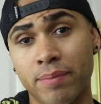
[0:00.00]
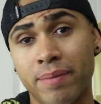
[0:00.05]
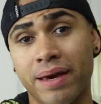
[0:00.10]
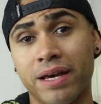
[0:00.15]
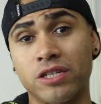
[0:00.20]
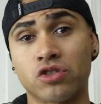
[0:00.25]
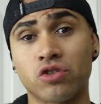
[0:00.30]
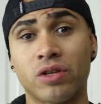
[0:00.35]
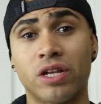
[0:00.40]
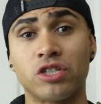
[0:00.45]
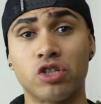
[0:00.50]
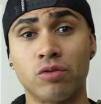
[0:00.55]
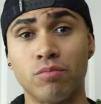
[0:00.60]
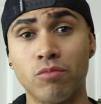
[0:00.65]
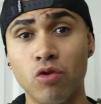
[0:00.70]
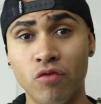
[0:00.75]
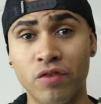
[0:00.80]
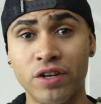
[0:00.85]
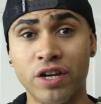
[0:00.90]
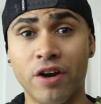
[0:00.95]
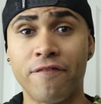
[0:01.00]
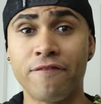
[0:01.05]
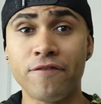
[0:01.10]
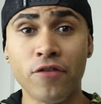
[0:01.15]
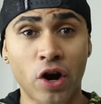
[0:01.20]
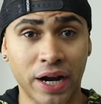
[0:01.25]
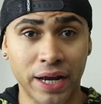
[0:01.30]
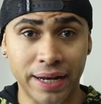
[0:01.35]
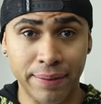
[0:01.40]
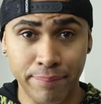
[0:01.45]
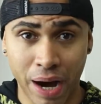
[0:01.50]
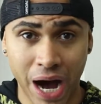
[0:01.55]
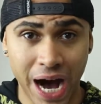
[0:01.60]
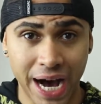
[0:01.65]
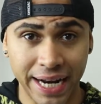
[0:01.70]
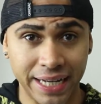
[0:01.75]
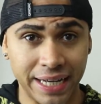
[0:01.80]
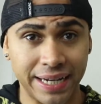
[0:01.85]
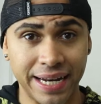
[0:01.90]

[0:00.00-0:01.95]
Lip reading: making sure that you're moving your fucking body